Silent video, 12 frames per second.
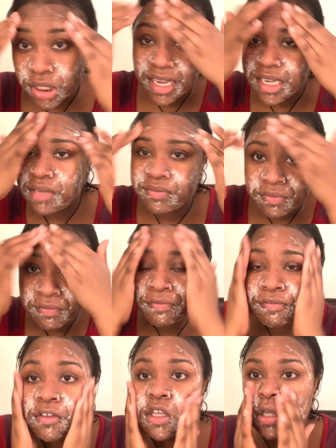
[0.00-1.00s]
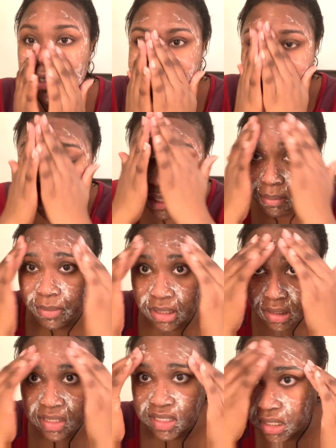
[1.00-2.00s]
I can even feel that like my
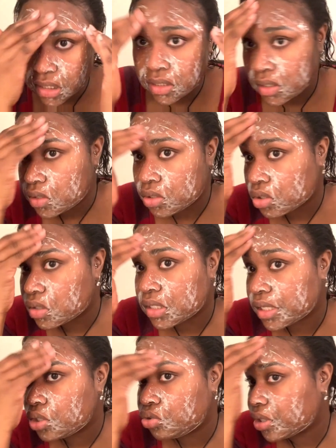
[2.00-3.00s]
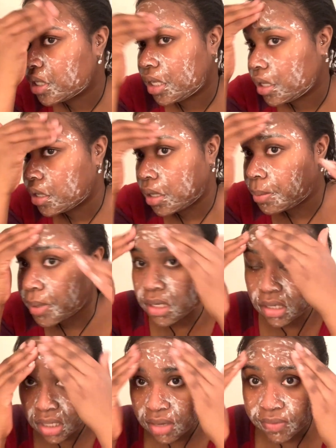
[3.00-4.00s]
skin is just like drinking it up
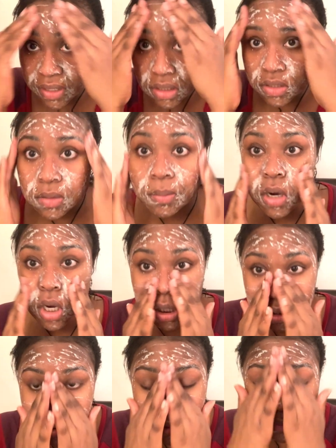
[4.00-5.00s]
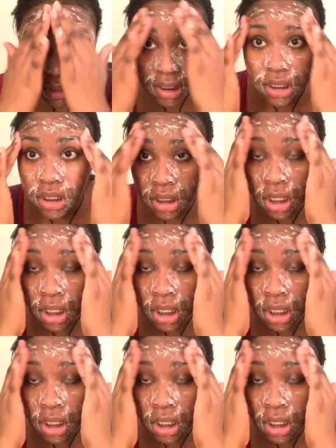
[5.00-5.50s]
and loving this product already.